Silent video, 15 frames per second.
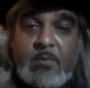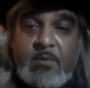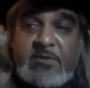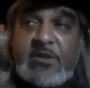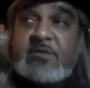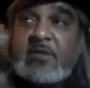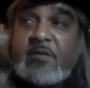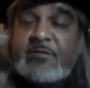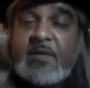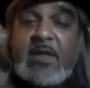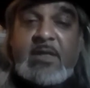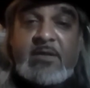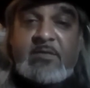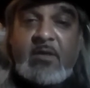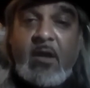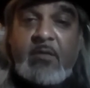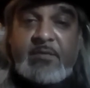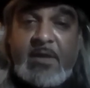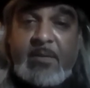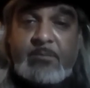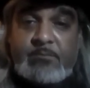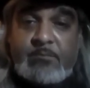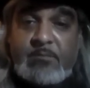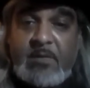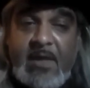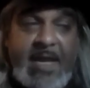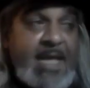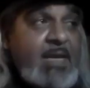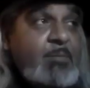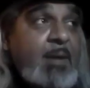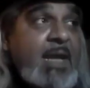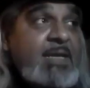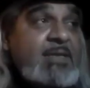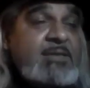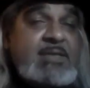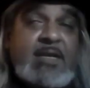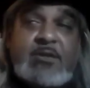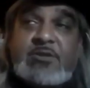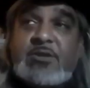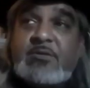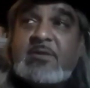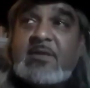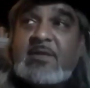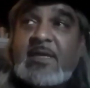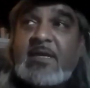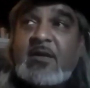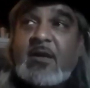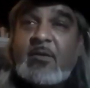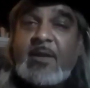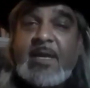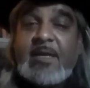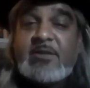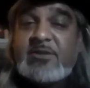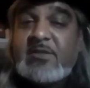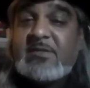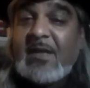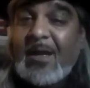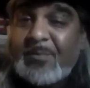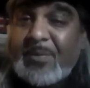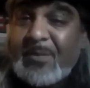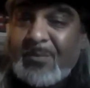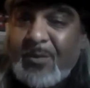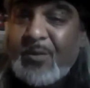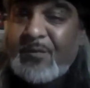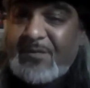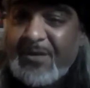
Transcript: She's gonna fucking dissolve them. Anybody that tells you that the NRA could just up and move